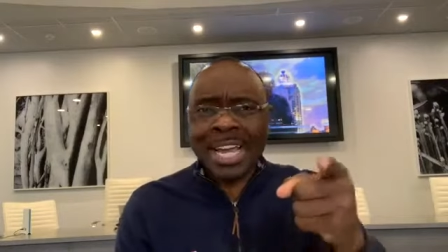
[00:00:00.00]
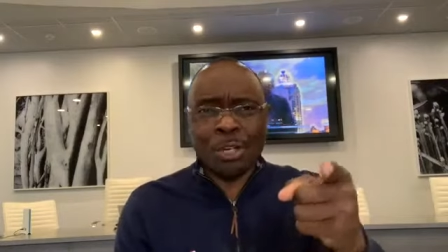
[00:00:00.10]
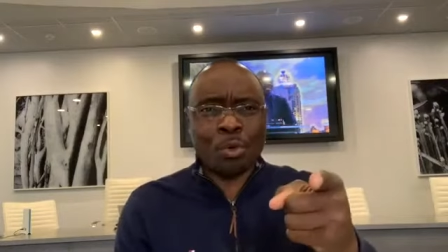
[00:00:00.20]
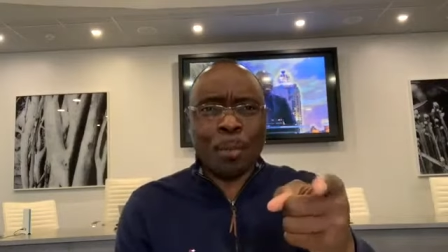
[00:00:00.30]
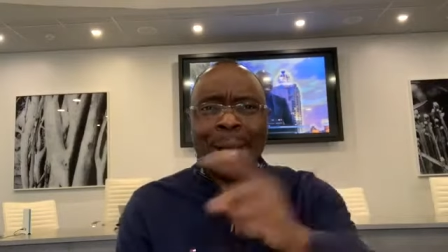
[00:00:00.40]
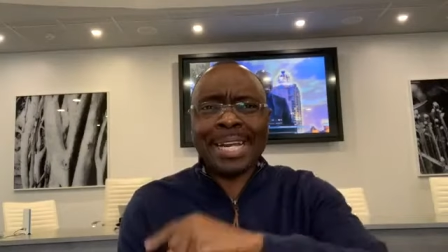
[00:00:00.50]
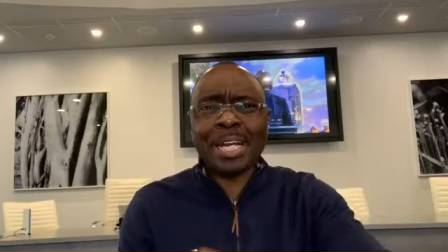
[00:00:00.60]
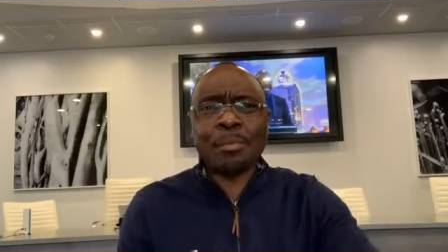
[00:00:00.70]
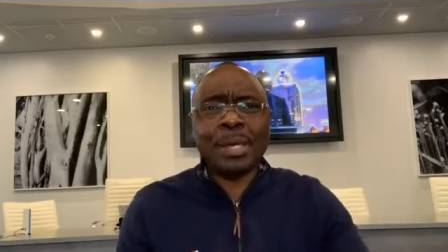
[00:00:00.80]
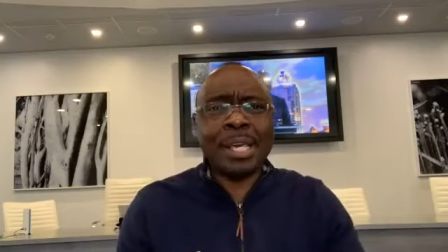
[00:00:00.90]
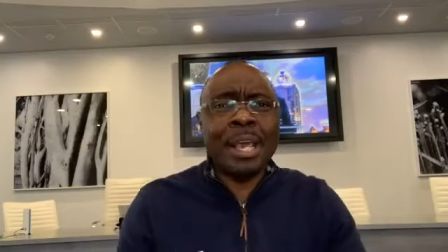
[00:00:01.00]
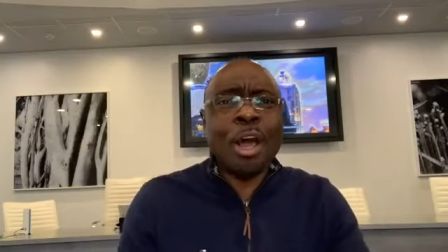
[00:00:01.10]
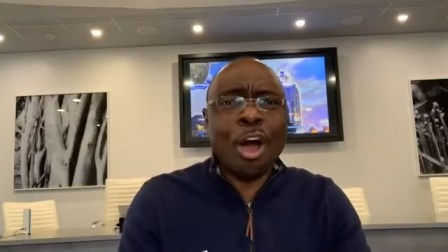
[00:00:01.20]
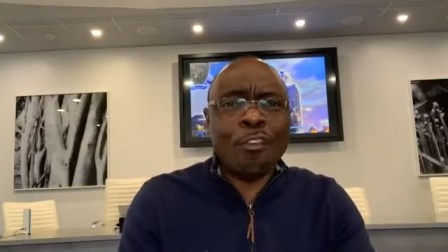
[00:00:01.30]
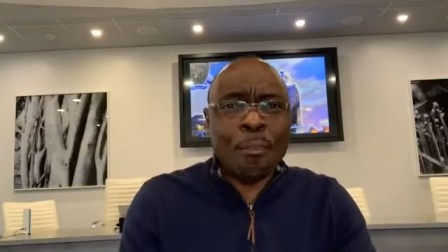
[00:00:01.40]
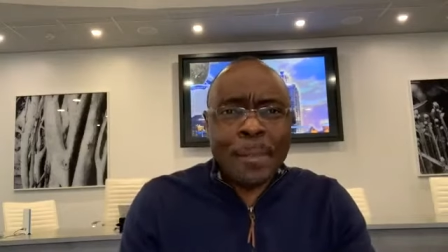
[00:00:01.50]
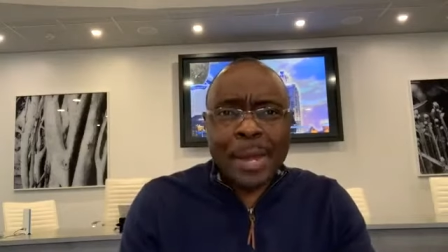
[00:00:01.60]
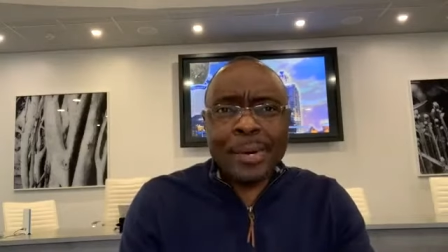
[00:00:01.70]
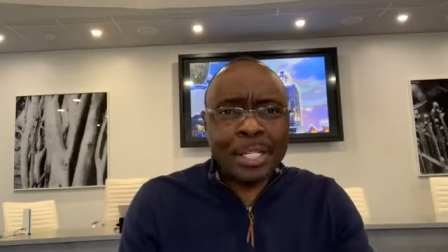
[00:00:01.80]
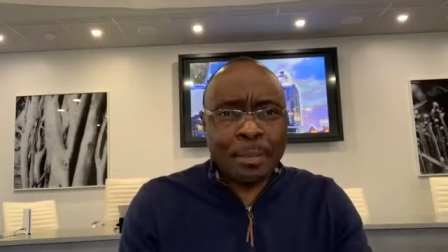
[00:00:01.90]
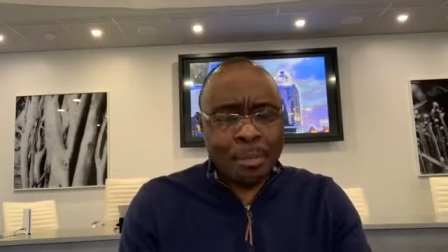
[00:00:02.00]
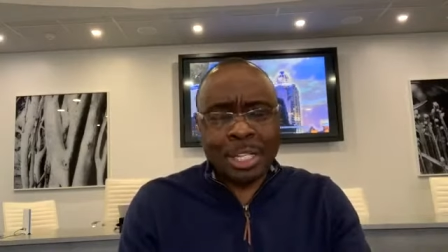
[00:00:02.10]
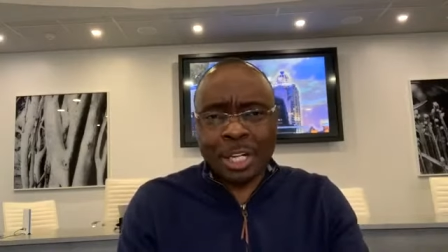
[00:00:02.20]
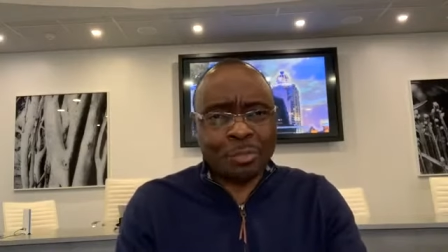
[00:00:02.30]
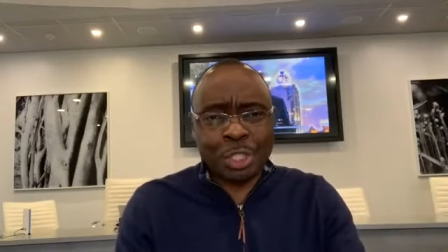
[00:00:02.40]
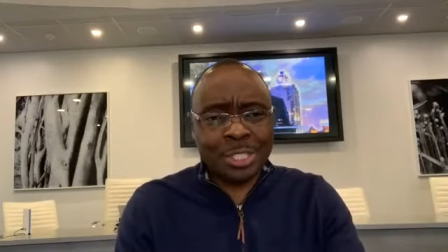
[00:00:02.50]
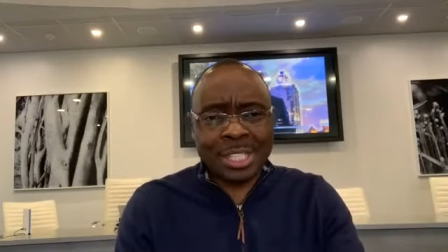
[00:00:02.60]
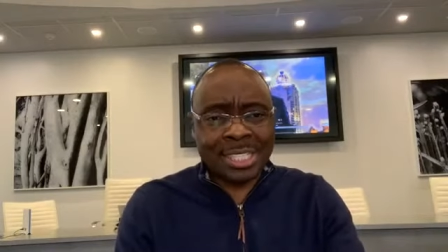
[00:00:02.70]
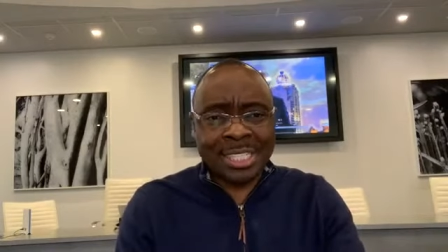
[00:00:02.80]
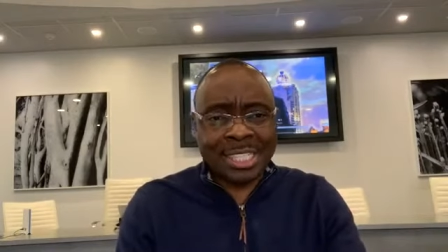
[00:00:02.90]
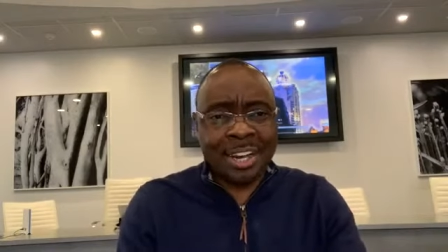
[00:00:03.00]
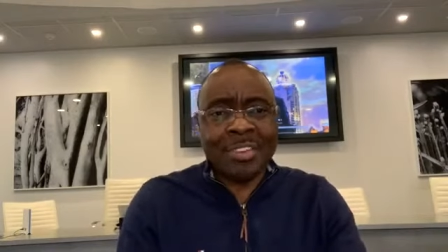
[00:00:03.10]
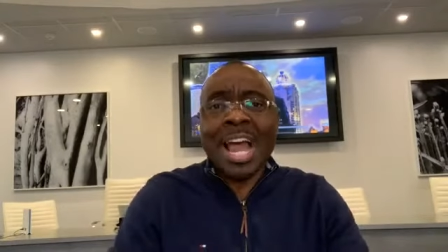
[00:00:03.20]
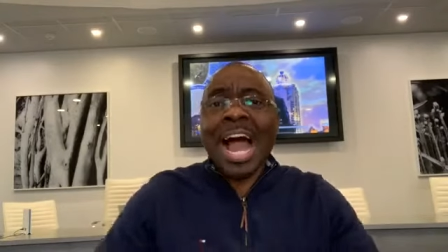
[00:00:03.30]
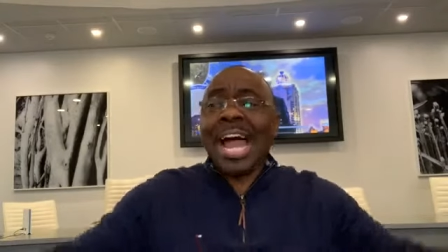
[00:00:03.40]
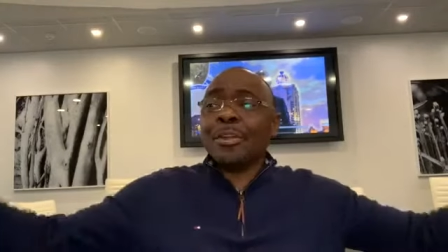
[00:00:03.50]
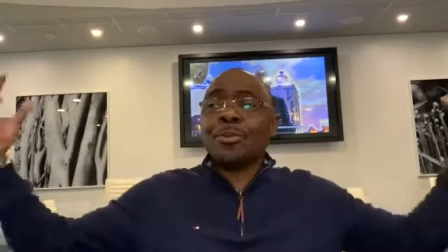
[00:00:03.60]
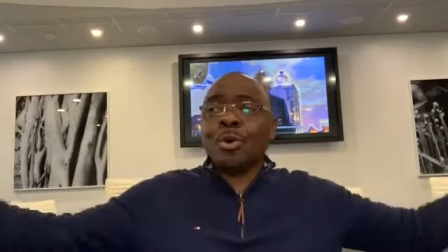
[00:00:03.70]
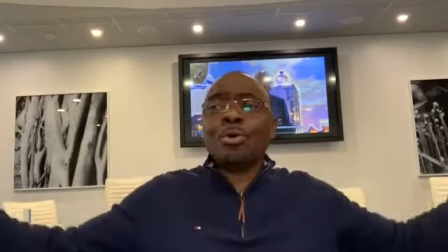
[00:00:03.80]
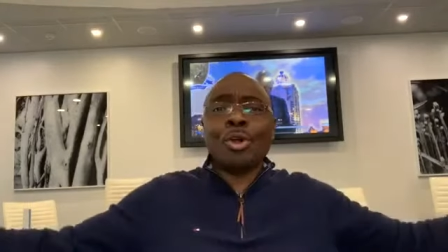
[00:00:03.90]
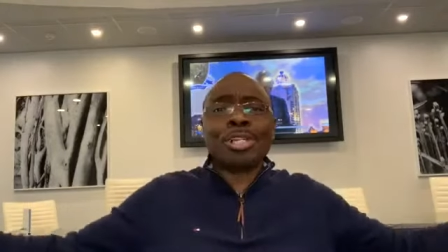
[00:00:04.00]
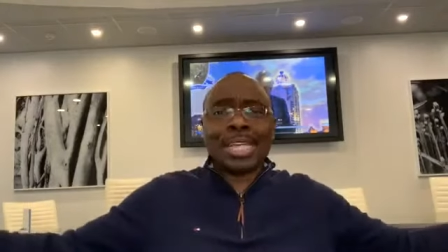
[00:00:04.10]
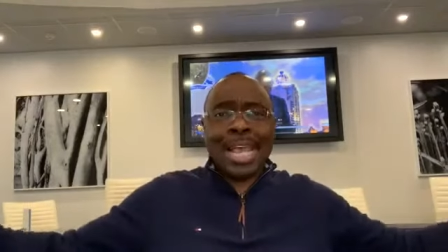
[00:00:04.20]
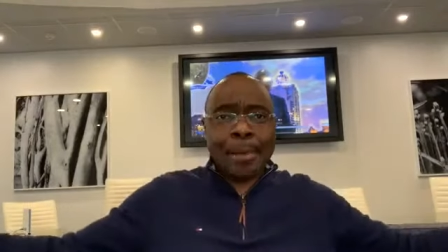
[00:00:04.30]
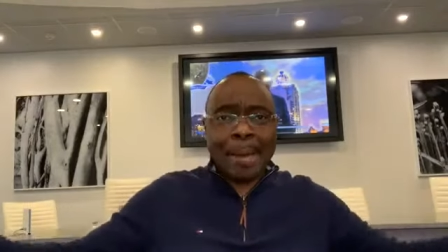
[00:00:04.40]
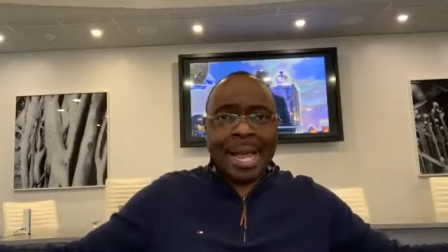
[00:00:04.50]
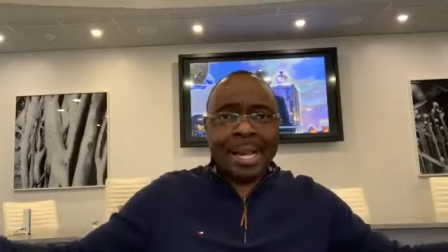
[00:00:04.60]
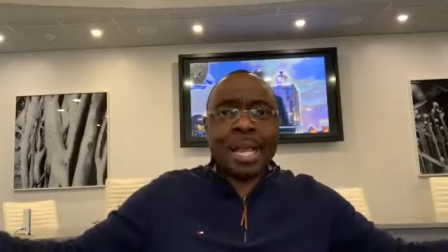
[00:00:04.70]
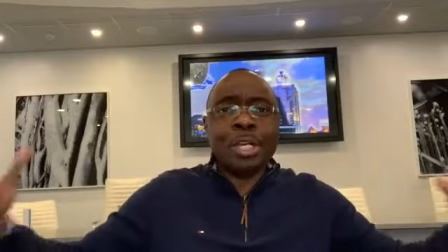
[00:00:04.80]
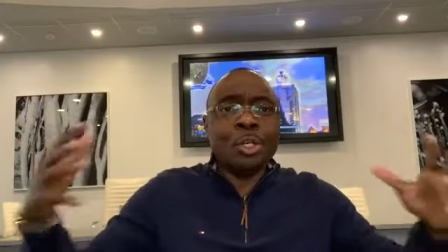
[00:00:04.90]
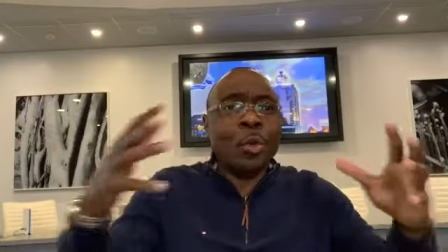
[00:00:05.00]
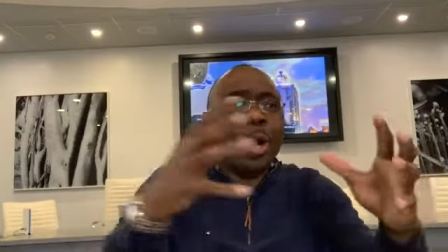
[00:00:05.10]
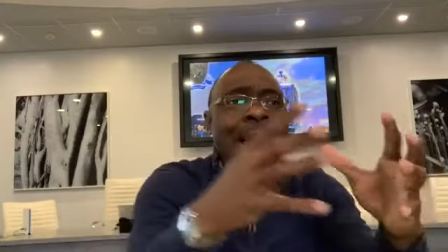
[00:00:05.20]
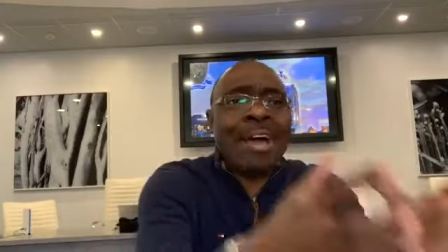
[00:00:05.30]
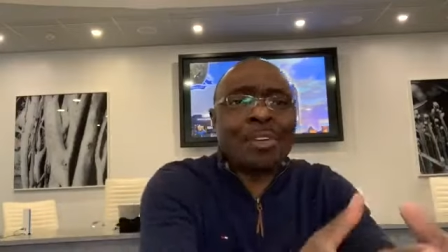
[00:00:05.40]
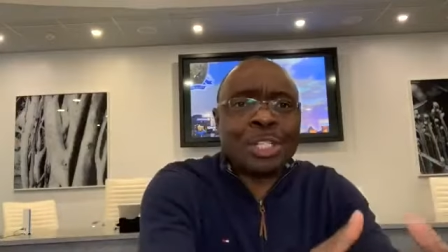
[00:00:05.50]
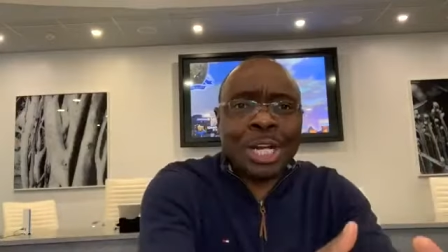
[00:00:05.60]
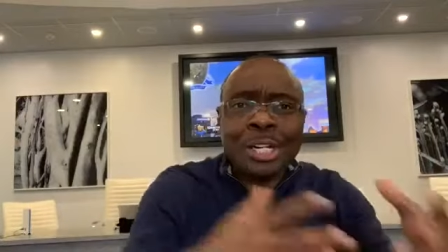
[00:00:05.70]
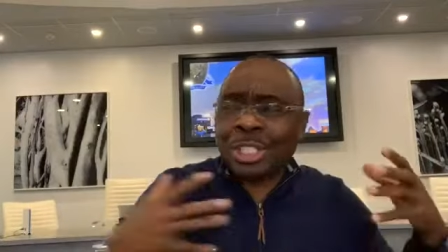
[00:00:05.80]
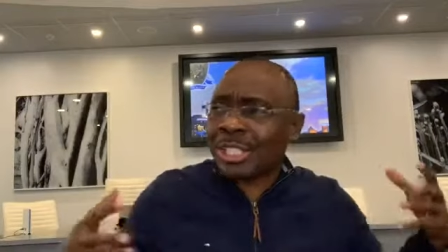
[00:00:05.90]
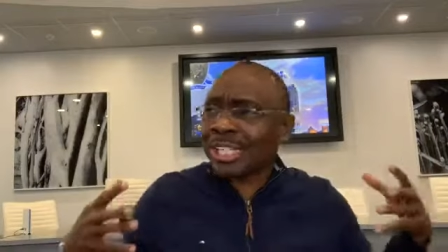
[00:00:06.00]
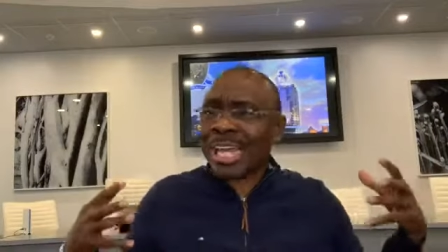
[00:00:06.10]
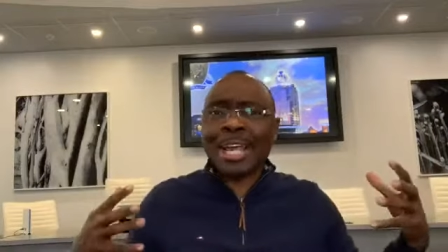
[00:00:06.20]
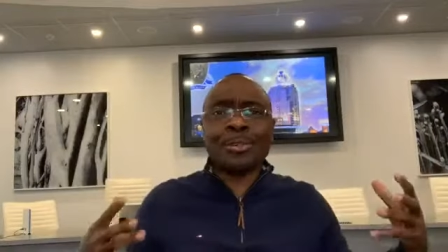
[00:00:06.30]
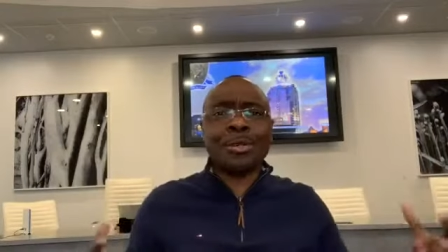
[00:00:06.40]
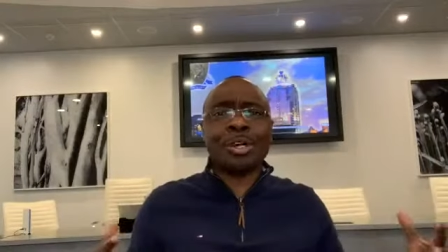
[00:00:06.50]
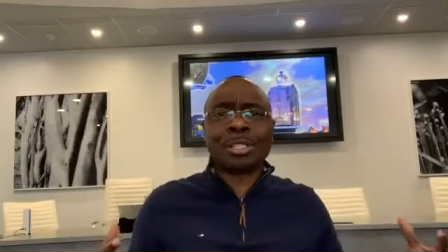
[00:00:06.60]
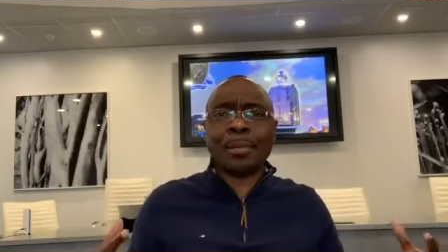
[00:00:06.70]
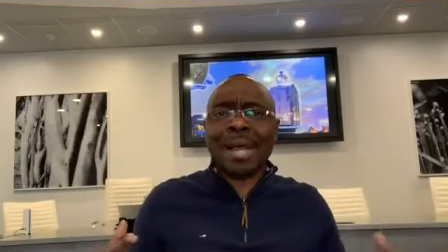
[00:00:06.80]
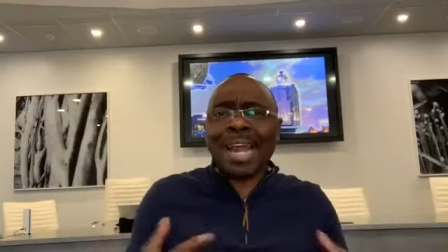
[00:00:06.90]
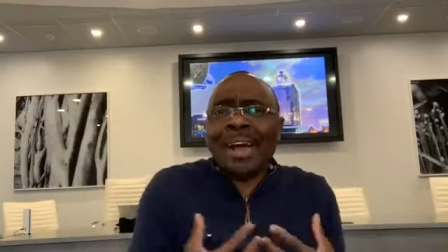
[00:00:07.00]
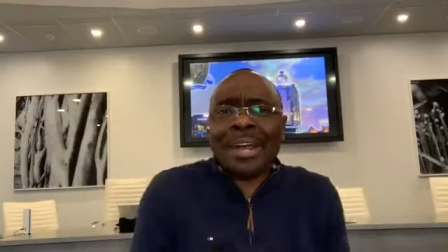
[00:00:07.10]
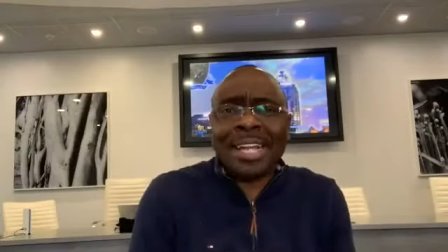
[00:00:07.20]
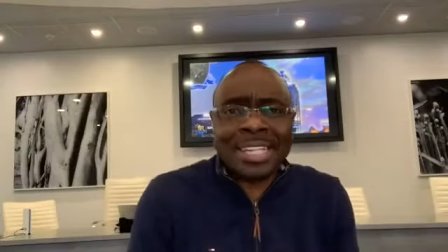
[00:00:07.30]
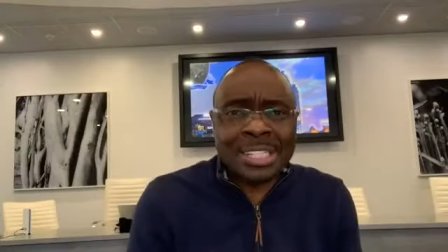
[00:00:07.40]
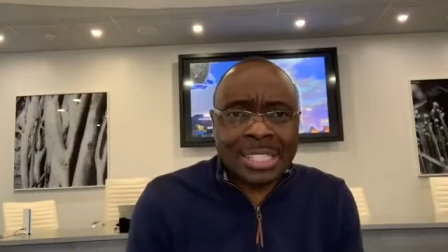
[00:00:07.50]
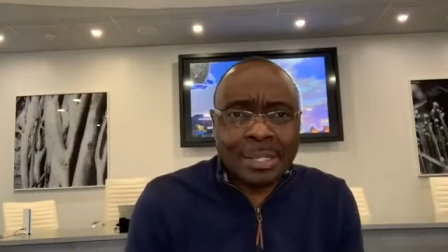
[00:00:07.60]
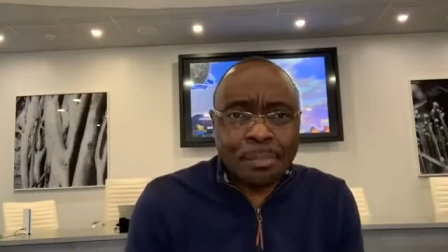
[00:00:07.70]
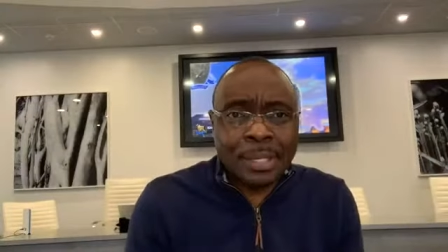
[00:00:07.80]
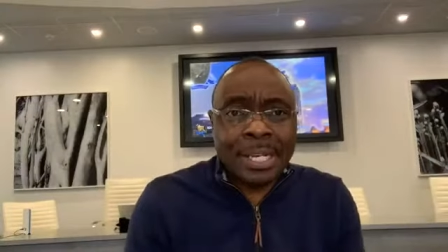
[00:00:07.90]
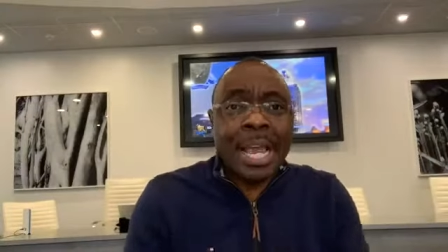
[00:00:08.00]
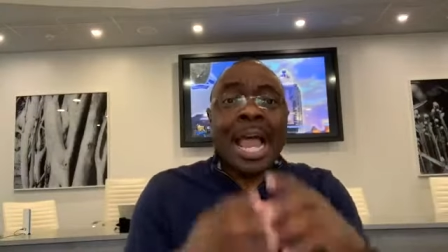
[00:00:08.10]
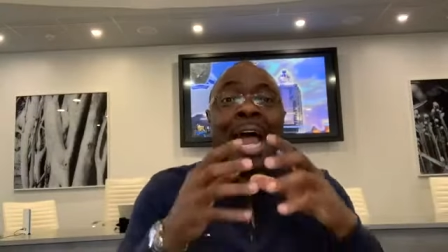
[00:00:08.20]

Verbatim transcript: It reminded me of Mary, the mother of Jesus herself. I know not a man. You will have a child. She says, I know not a man. How can this thing be?